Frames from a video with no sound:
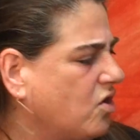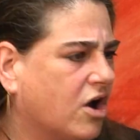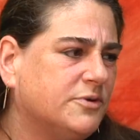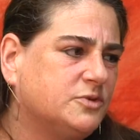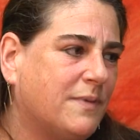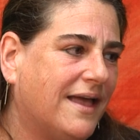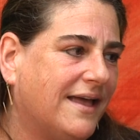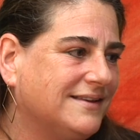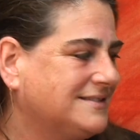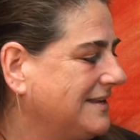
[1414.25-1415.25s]
garbage you're
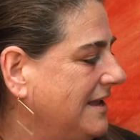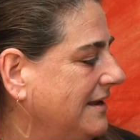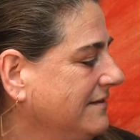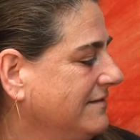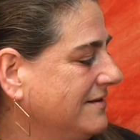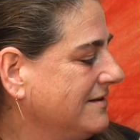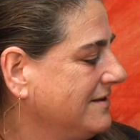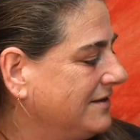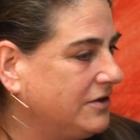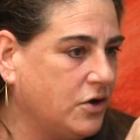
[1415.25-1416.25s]
bags right. and
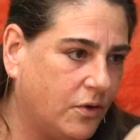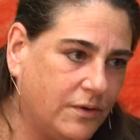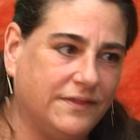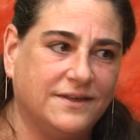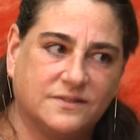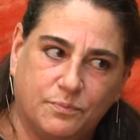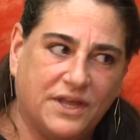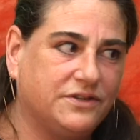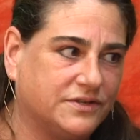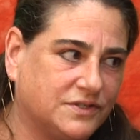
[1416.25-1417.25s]
you know, and this
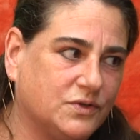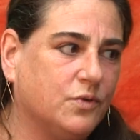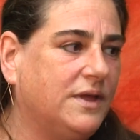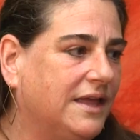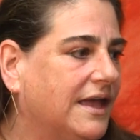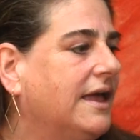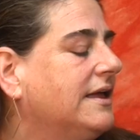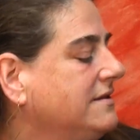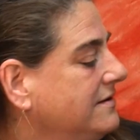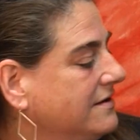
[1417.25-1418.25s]
big tsunami
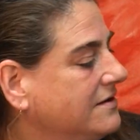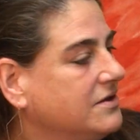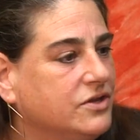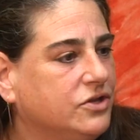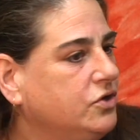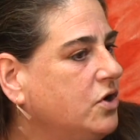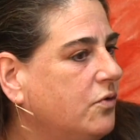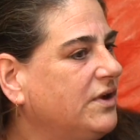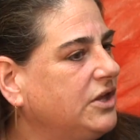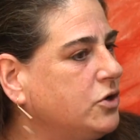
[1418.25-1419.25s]
and you
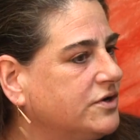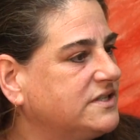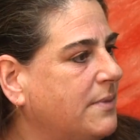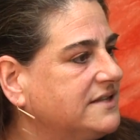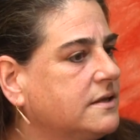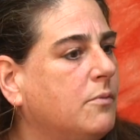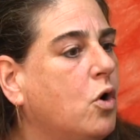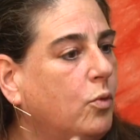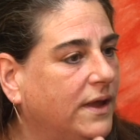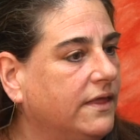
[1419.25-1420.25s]
don't really notice the bag. So I'm
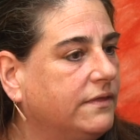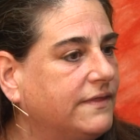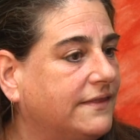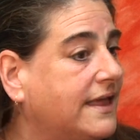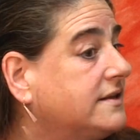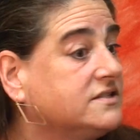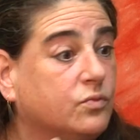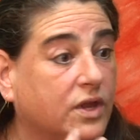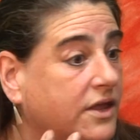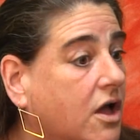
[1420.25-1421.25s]
hoping that that
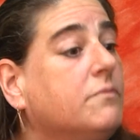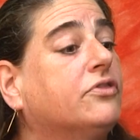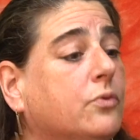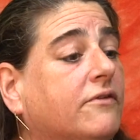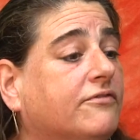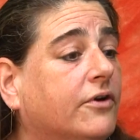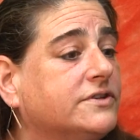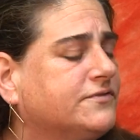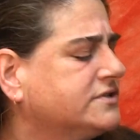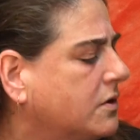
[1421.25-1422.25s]
doesn't really come through at
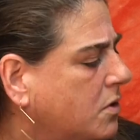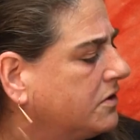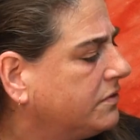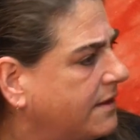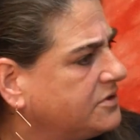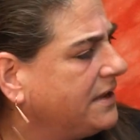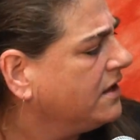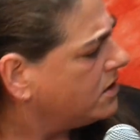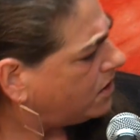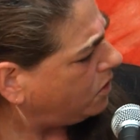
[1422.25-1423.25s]
first. First, I want them to be,
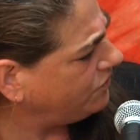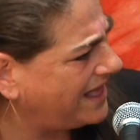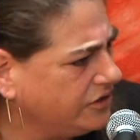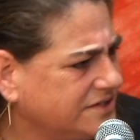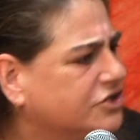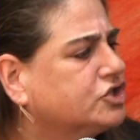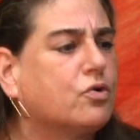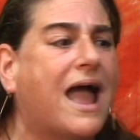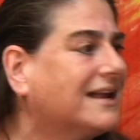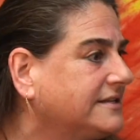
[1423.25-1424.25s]
oh, that looks color,
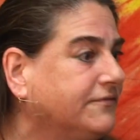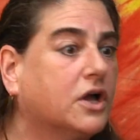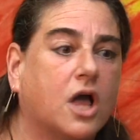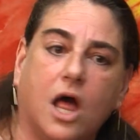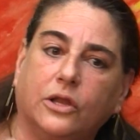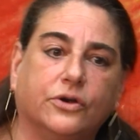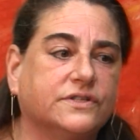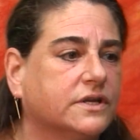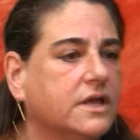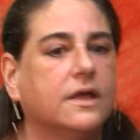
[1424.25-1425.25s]
attractive, right. the colors, yep.